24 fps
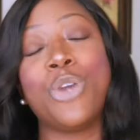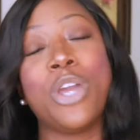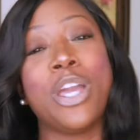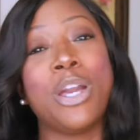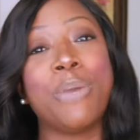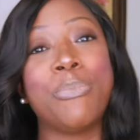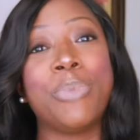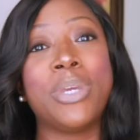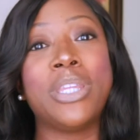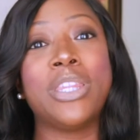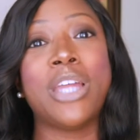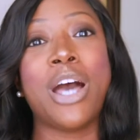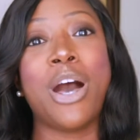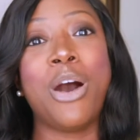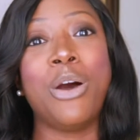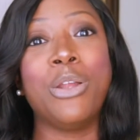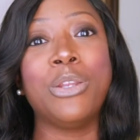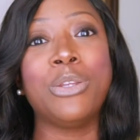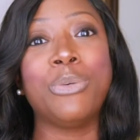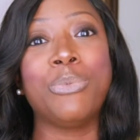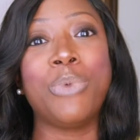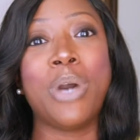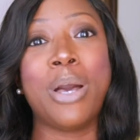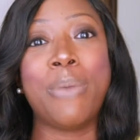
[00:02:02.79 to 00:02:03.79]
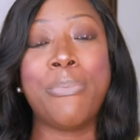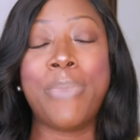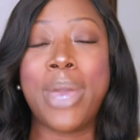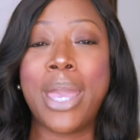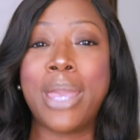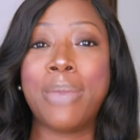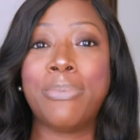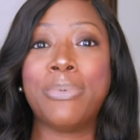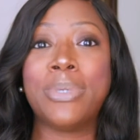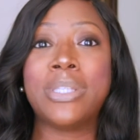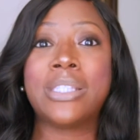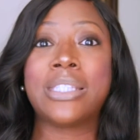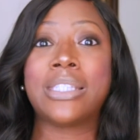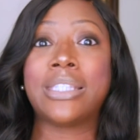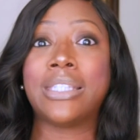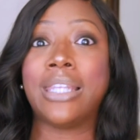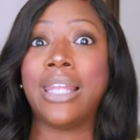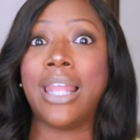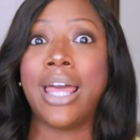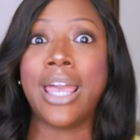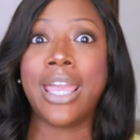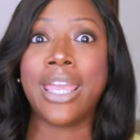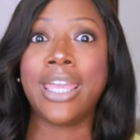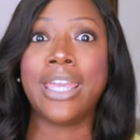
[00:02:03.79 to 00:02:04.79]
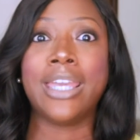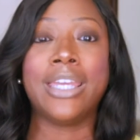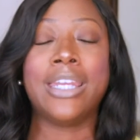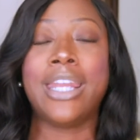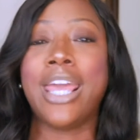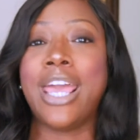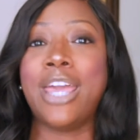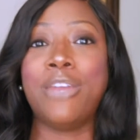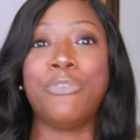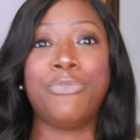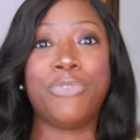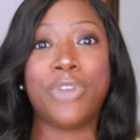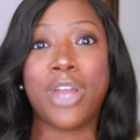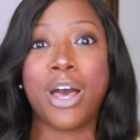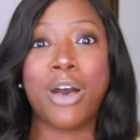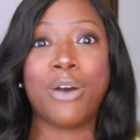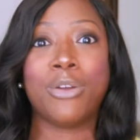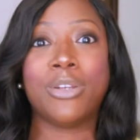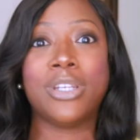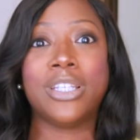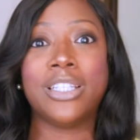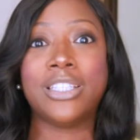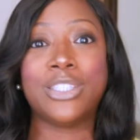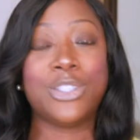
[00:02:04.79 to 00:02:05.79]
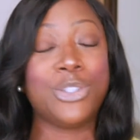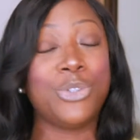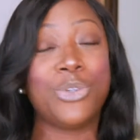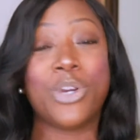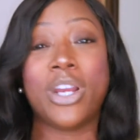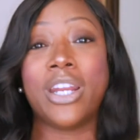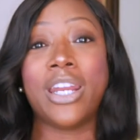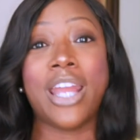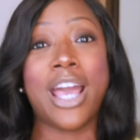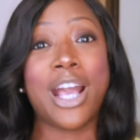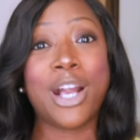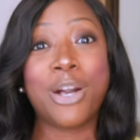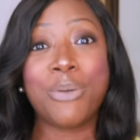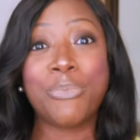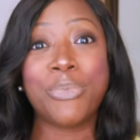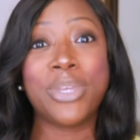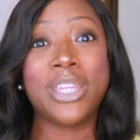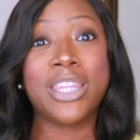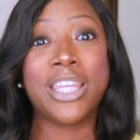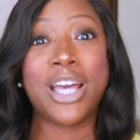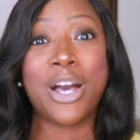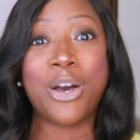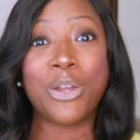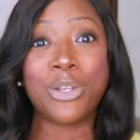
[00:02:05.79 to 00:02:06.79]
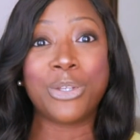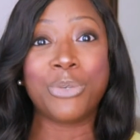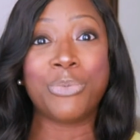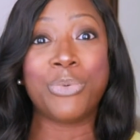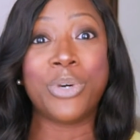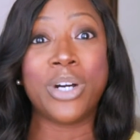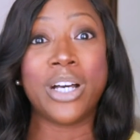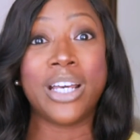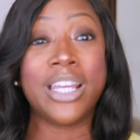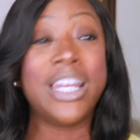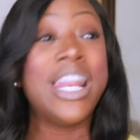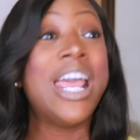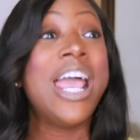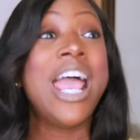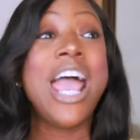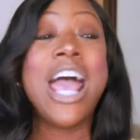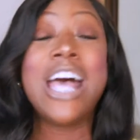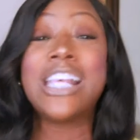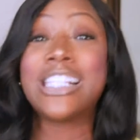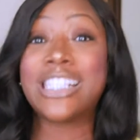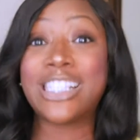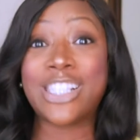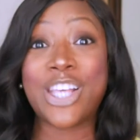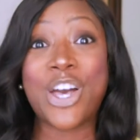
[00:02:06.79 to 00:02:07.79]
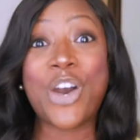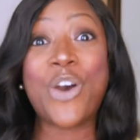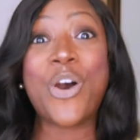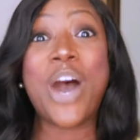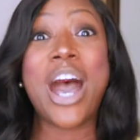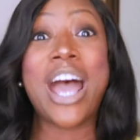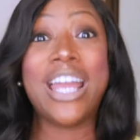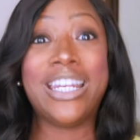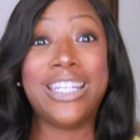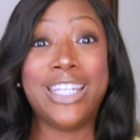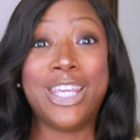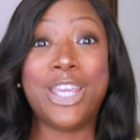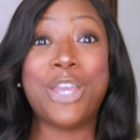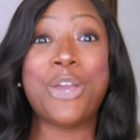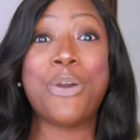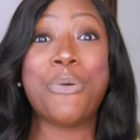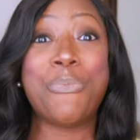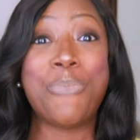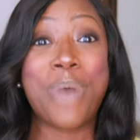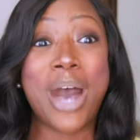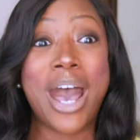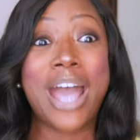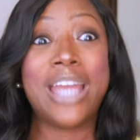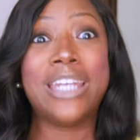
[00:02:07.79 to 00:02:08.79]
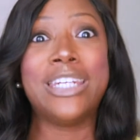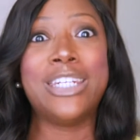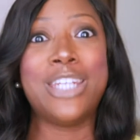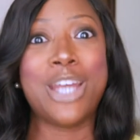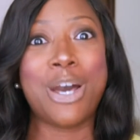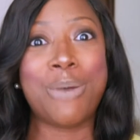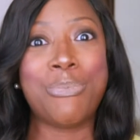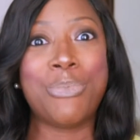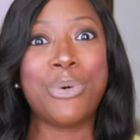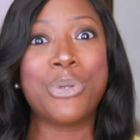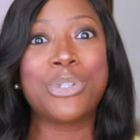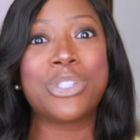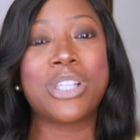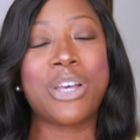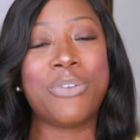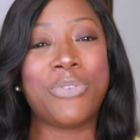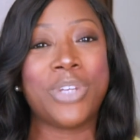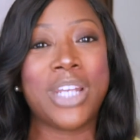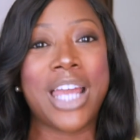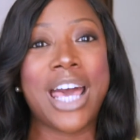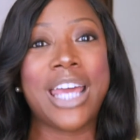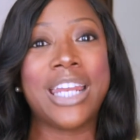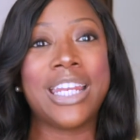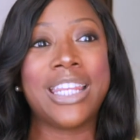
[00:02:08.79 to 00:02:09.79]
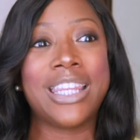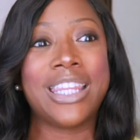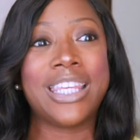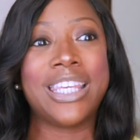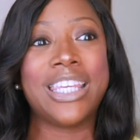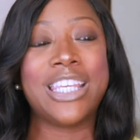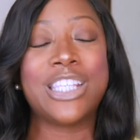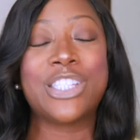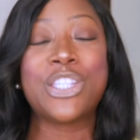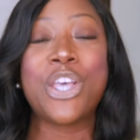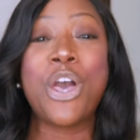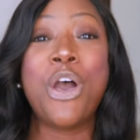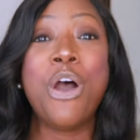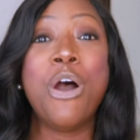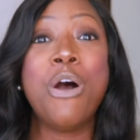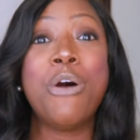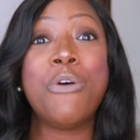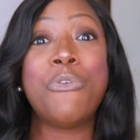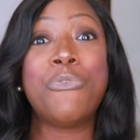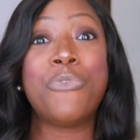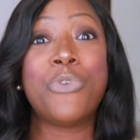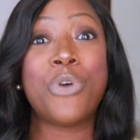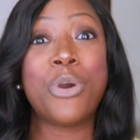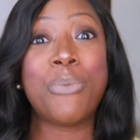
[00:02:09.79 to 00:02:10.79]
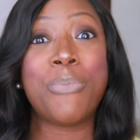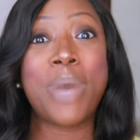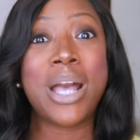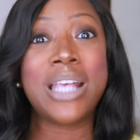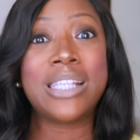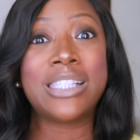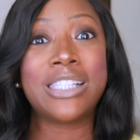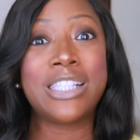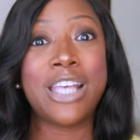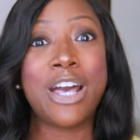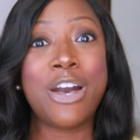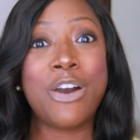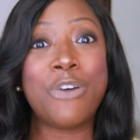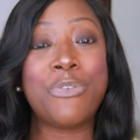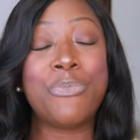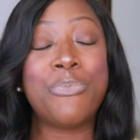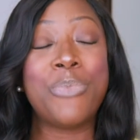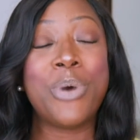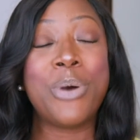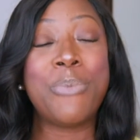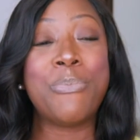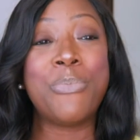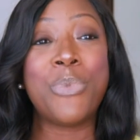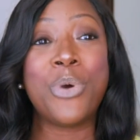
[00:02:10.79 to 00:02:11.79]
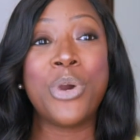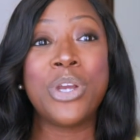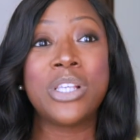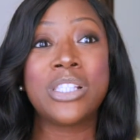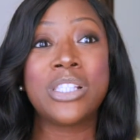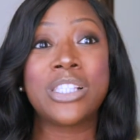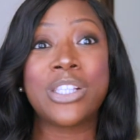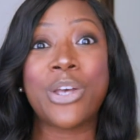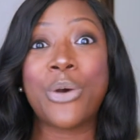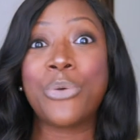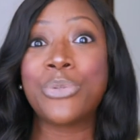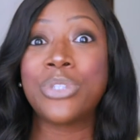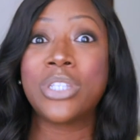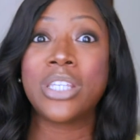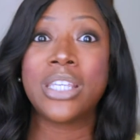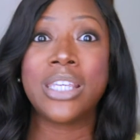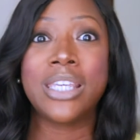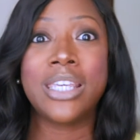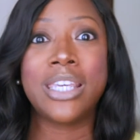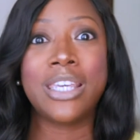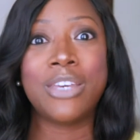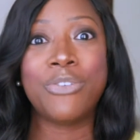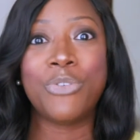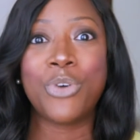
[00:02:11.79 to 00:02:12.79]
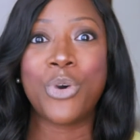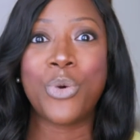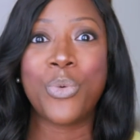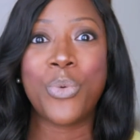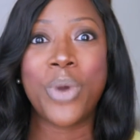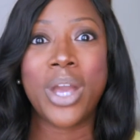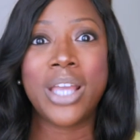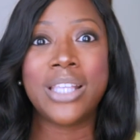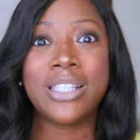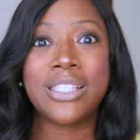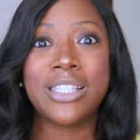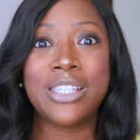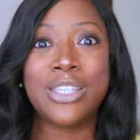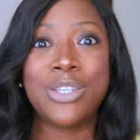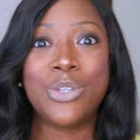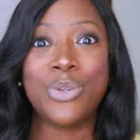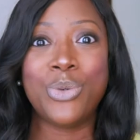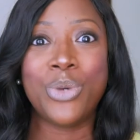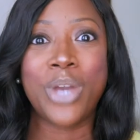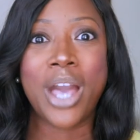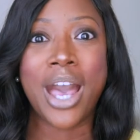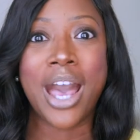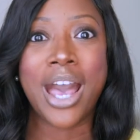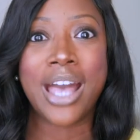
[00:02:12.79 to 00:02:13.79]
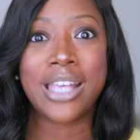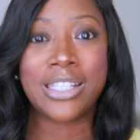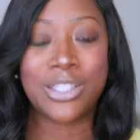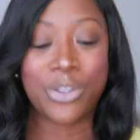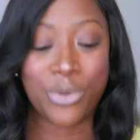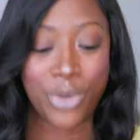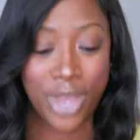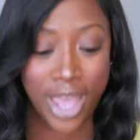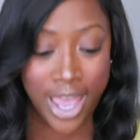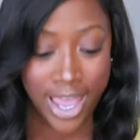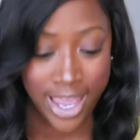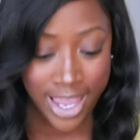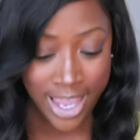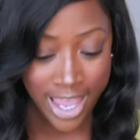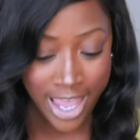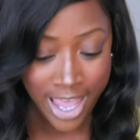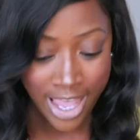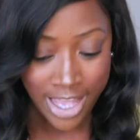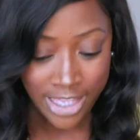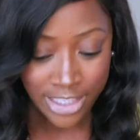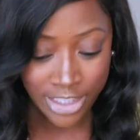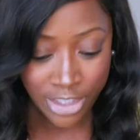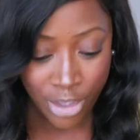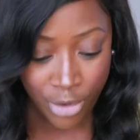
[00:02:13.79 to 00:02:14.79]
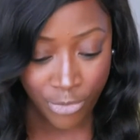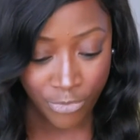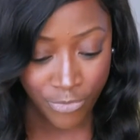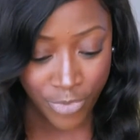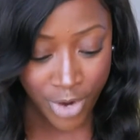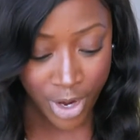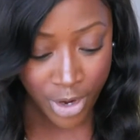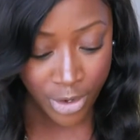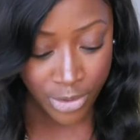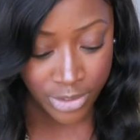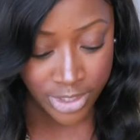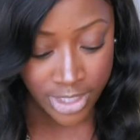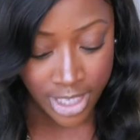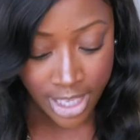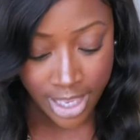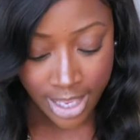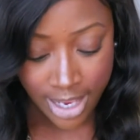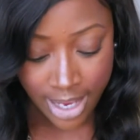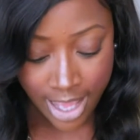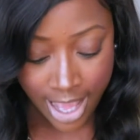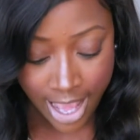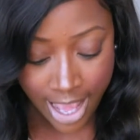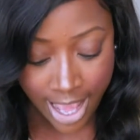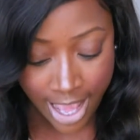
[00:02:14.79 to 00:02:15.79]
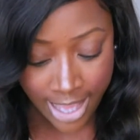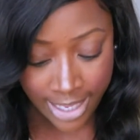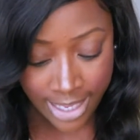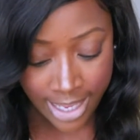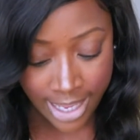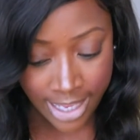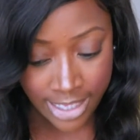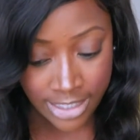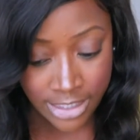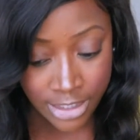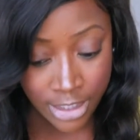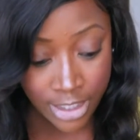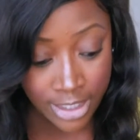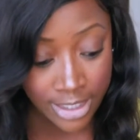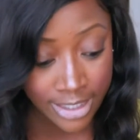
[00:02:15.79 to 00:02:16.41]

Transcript: ain't gonna be the only one, baby, slaying and flawless. You are not gonna be the only one. So I did buy doubles of a lot of these for myself, but more so to give away to you guys, okay? So first, I guess,